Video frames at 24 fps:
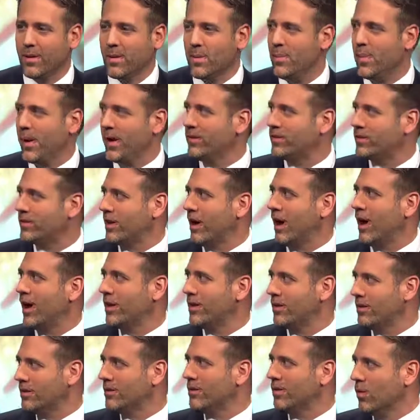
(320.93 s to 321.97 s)
based
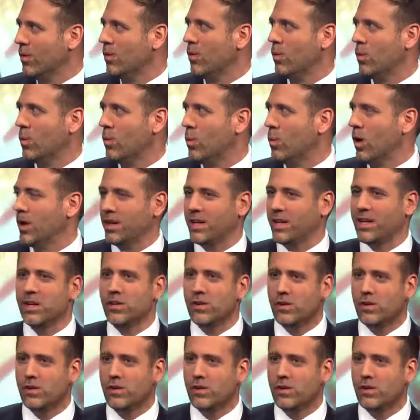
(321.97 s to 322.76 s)
on what he